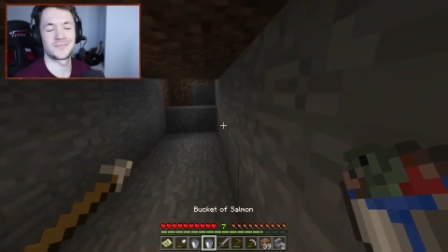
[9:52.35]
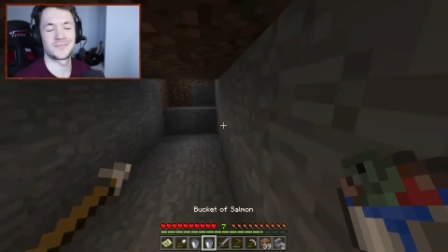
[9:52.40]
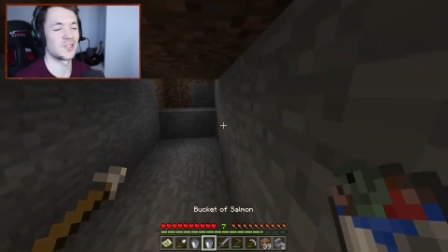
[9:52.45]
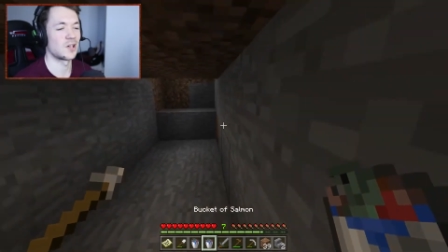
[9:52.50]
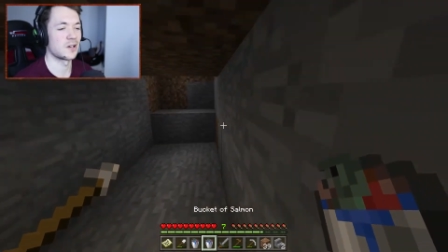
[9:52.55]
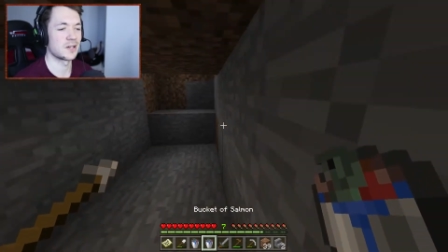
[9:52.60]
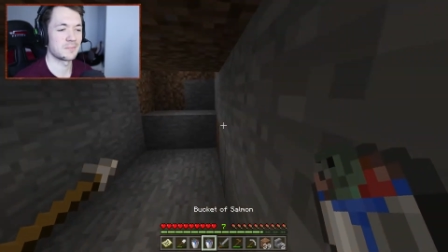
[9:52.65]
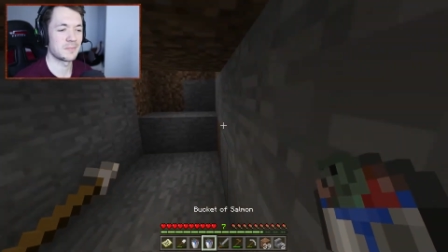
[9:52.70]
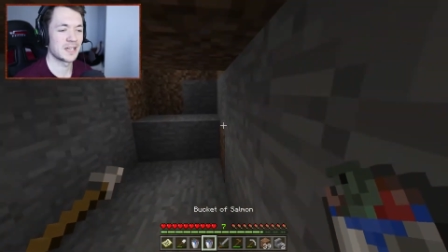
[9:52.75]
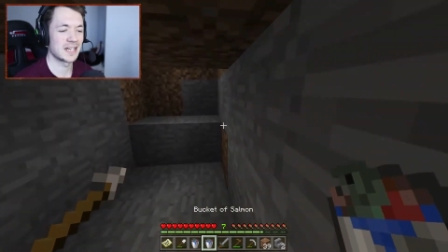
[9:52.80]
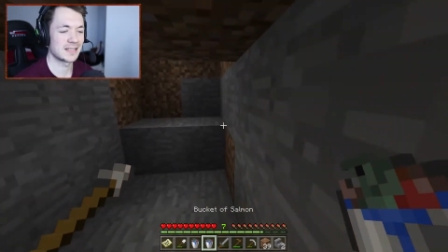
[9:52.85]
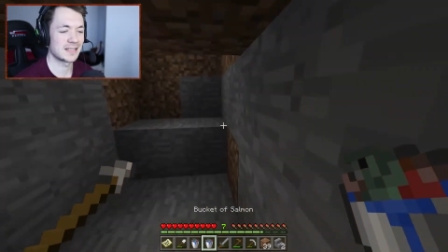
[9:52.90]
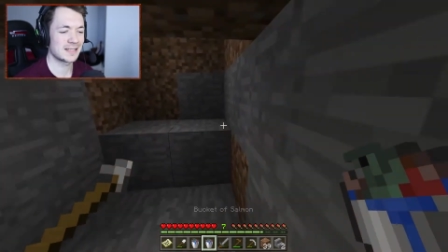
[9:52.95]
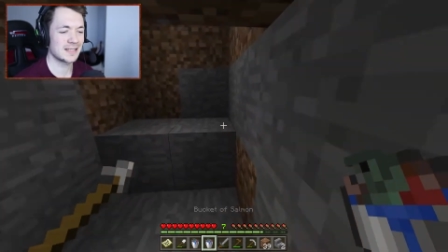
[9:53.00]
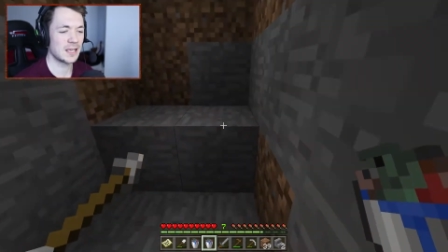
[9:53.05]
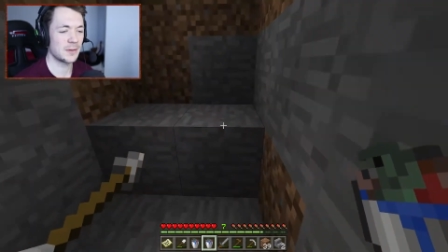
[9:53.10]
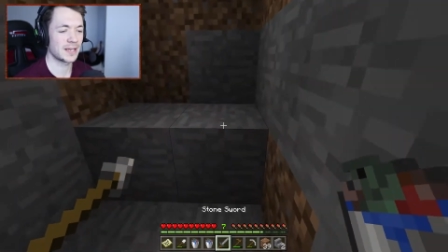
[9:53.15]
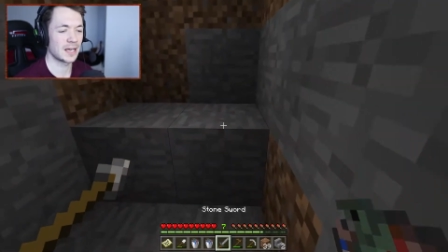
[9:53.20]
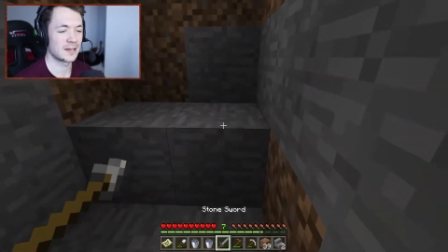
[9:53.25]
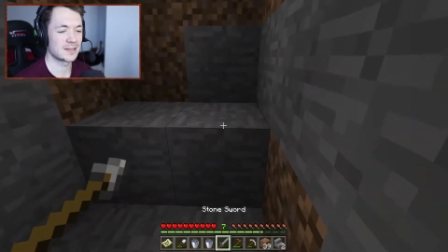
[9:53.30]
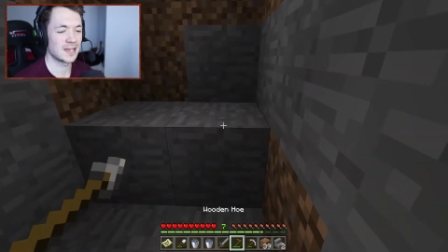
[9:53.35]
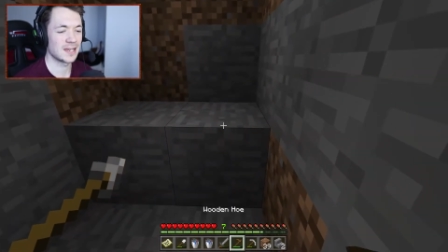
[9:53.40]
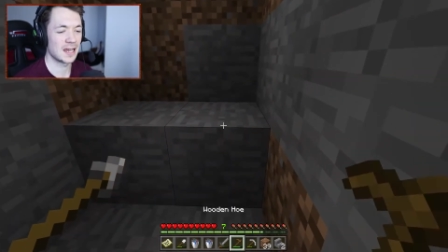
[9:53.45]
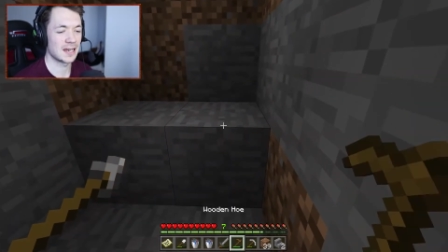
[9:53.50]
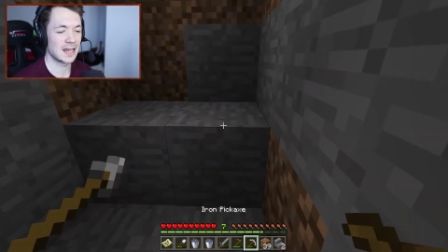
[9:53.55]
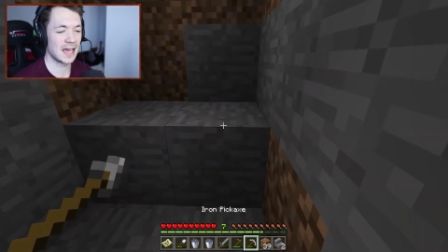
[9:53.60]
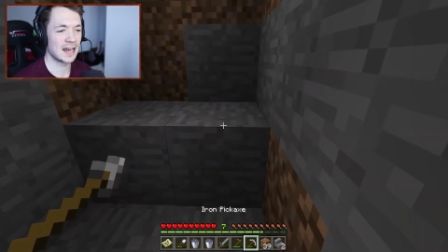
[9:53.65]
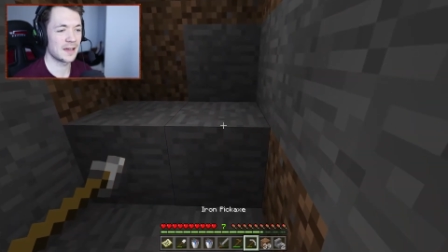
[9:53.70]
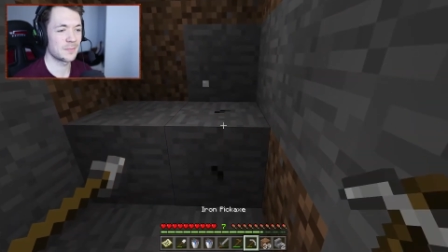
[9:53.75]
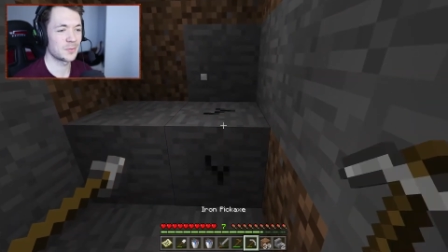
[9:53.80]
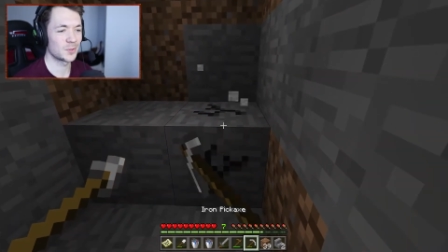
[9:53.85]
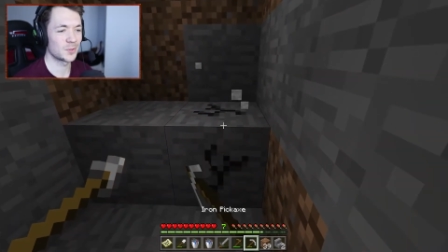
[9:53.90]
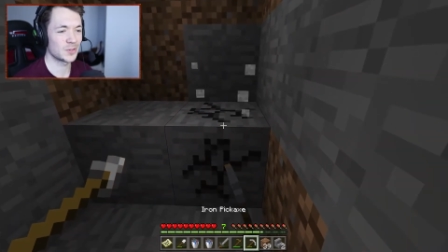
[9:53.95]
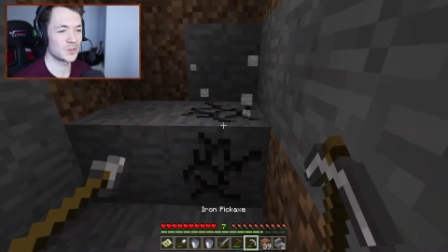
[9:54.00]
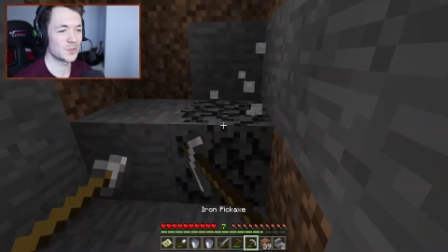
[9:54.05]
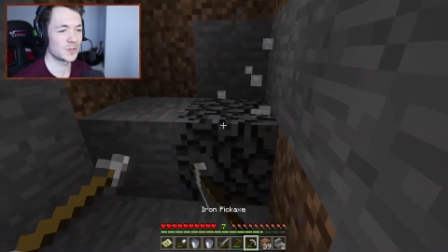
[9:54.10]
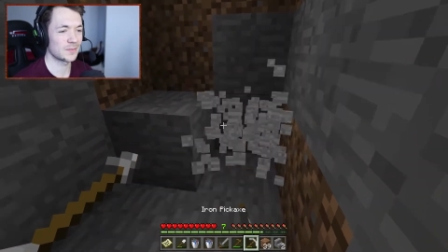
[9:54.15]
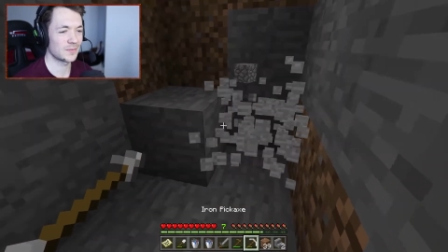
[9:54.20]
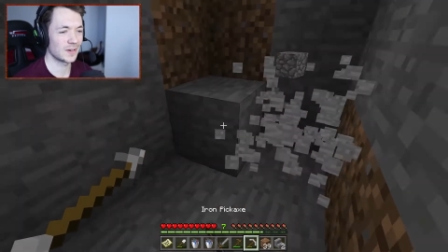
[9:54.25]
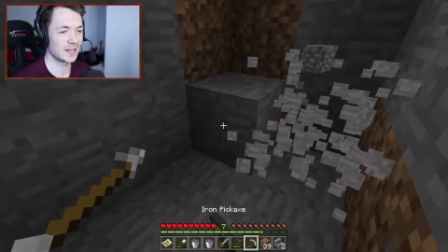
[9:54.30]
thirty minutes. There we go, done. And I've been
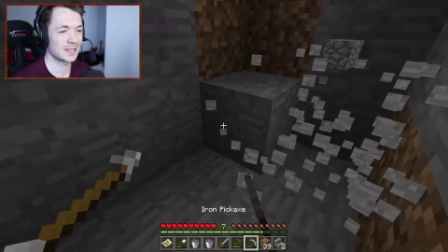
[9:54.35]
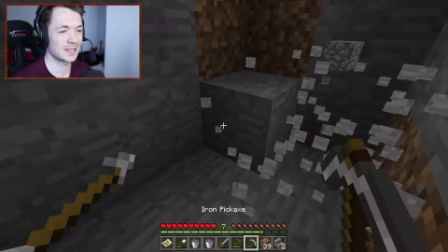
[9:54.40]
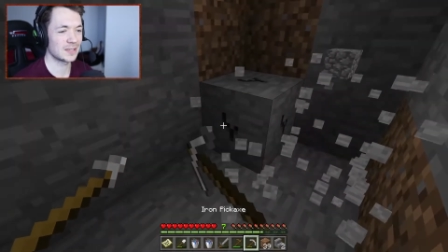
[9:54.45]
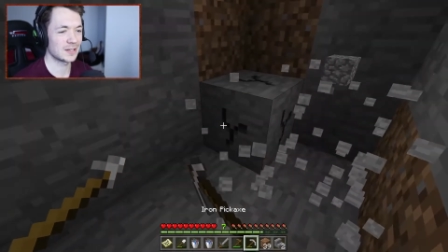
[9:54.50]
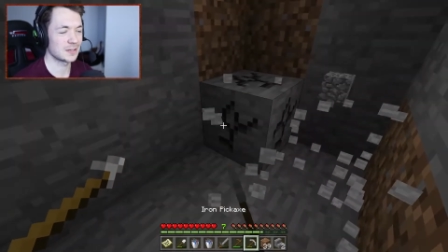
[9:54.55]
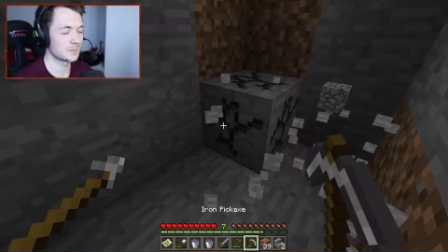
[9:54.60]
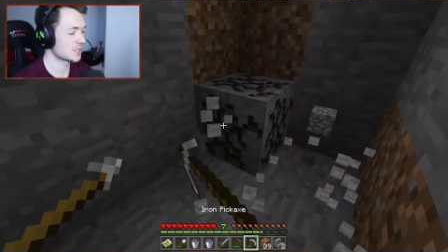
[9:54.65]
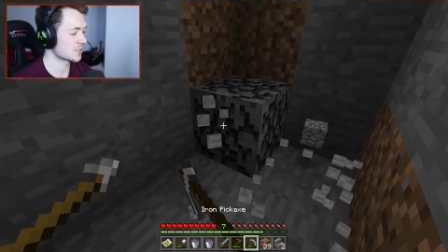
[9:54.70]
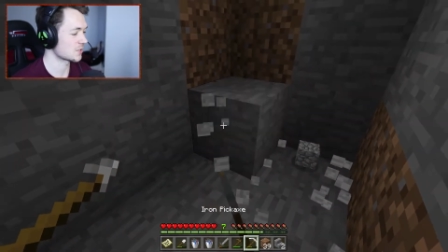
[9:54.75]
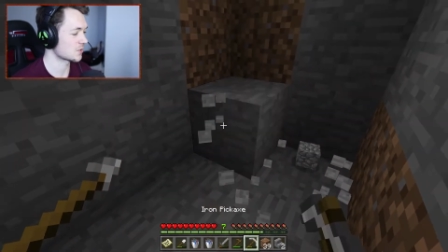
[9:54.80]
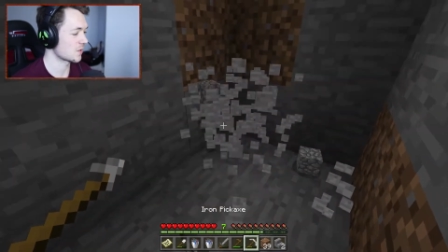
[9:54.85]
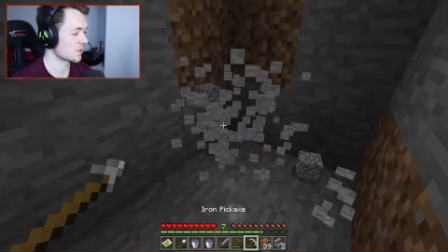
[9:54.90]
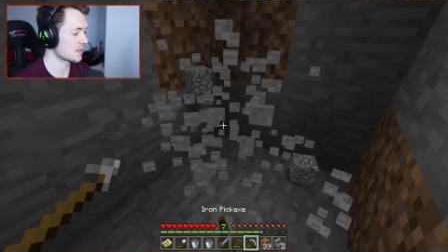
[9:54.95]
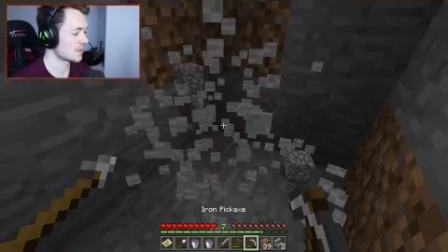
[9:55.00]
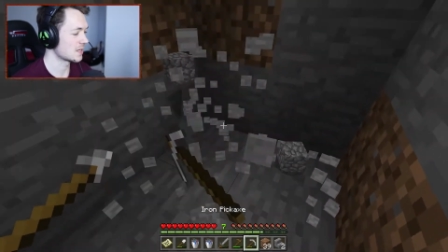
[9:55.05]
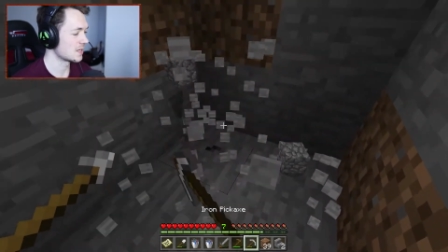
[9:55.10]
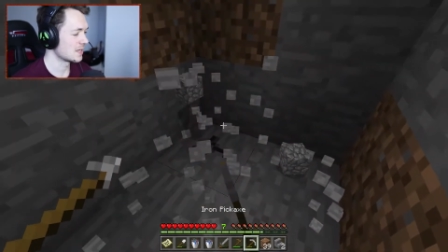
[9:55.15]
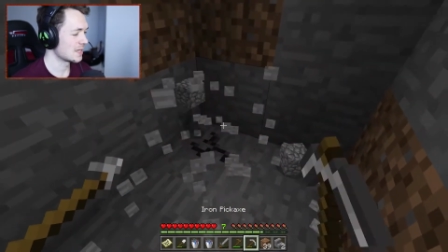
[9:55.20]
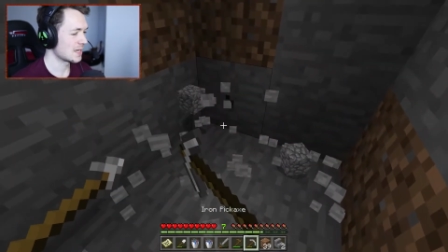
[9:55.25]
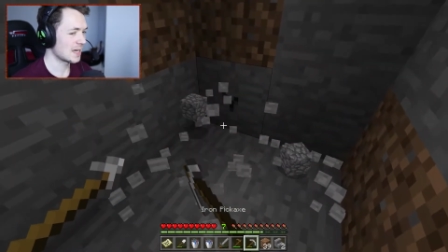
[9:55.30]
recording for like thirty minutes straight,